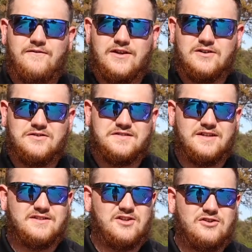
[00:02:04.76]
vehicle is
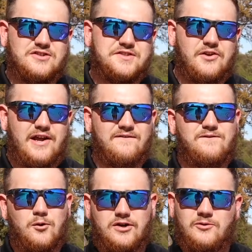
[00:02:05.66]
going to start to slow down
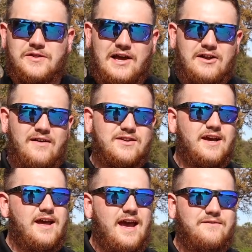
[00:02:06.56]
for you without having
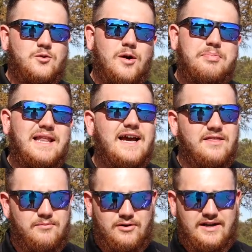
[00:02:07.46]
to have you apply
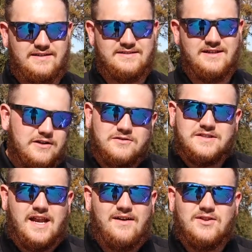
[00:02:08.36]
the brakes. The vehicle is
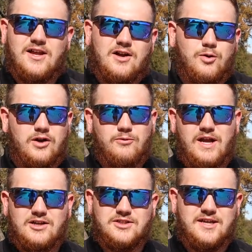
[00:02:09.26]
going to have a lot quicker
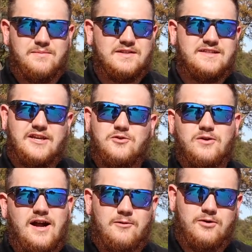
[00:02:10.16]
reaction time than say you
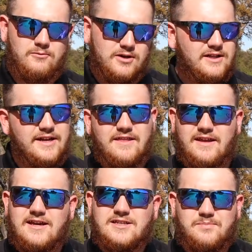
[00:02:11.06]
or I would. We're cleaning the
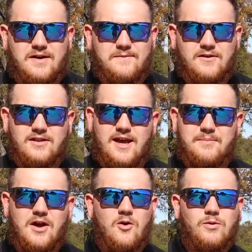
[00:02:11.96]
ketchup off our
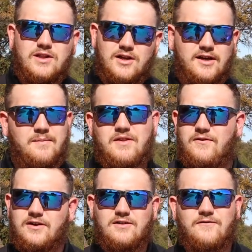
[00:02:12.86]
lap. We look up, the
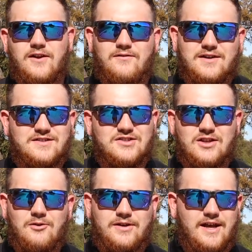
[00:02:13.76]
vehicle in front of us is
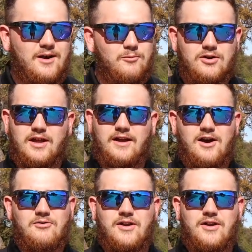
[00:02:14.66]
slowing down. We're like, oh